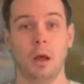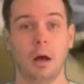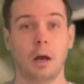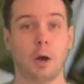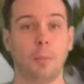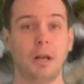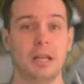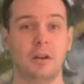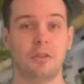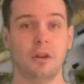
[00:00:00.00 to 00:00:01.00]
A couple of
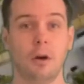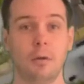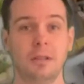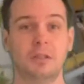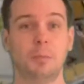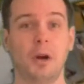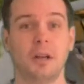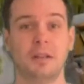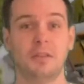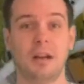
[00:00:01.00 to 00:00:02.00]
years ago, Liseberg
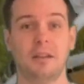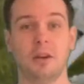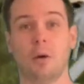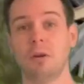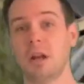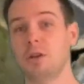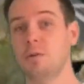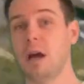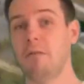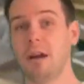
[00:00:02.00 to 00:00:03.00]
decided to go in a new
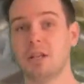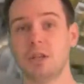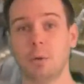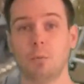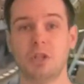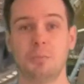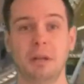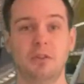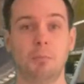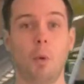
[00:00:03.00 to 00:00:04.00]
direction, which
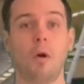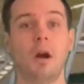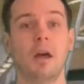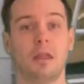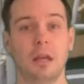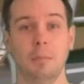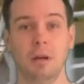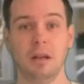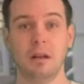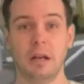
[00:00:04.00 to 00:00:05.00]
means more
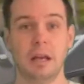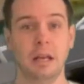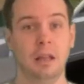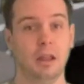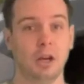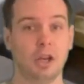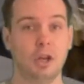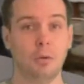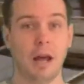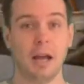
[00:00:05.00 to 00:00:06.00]
theming in the
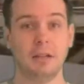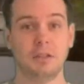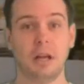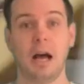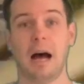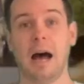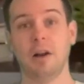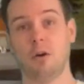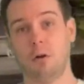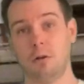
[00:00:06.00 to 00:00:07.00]
queue lines
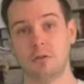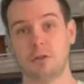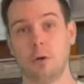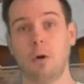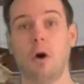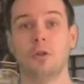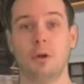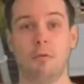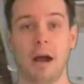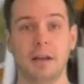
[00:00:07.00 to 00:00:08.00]
and also on
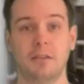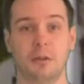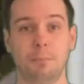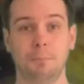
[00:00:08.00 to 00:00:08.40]
the rides.